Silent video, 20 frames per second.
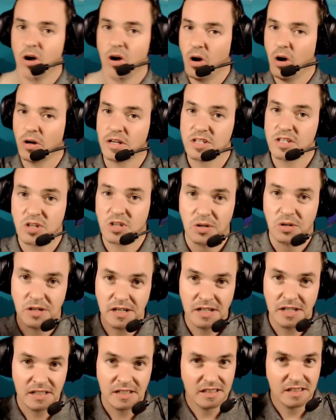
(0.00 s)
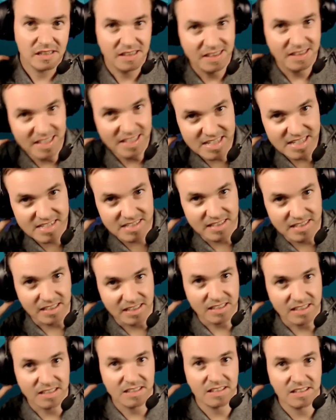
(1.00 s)
auditory
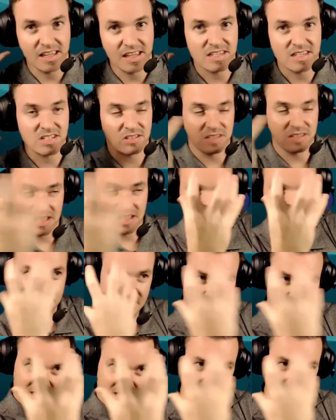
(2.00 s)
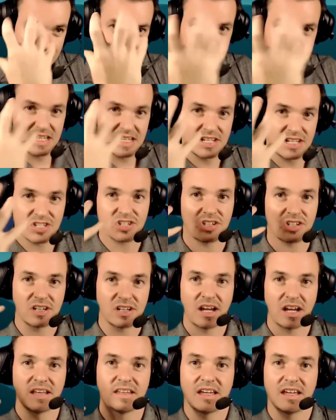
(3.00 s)
listening. Okay, so they listen to the teacher
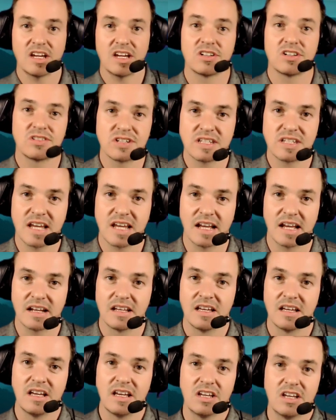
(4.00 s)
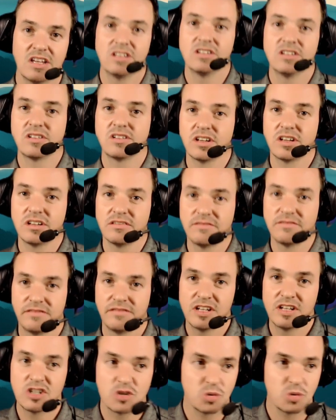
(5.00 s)
and they understand. You got your
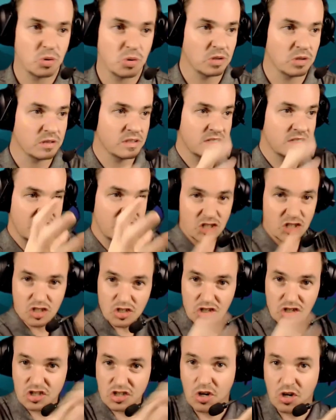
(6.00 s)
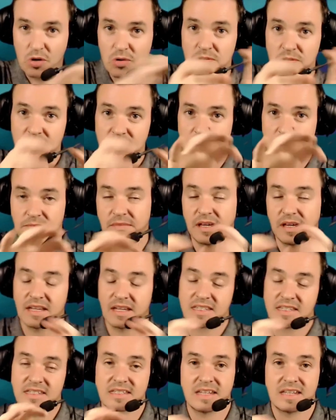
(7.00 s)
visual, the teacher shows them
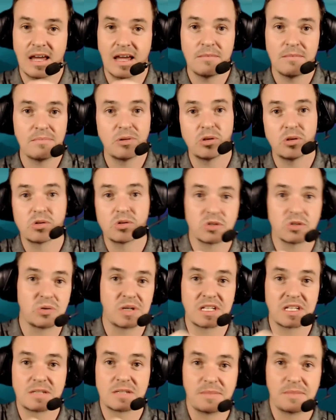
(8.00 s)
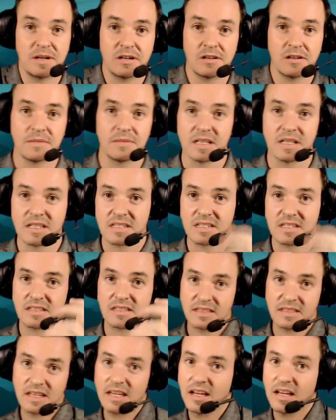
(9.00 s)
examples or experiments,
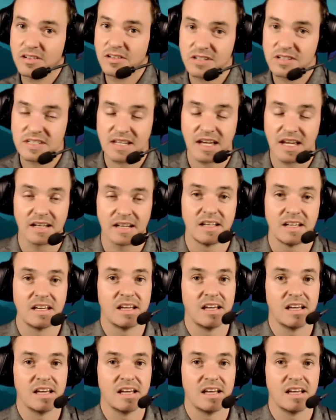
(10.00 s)
they understand.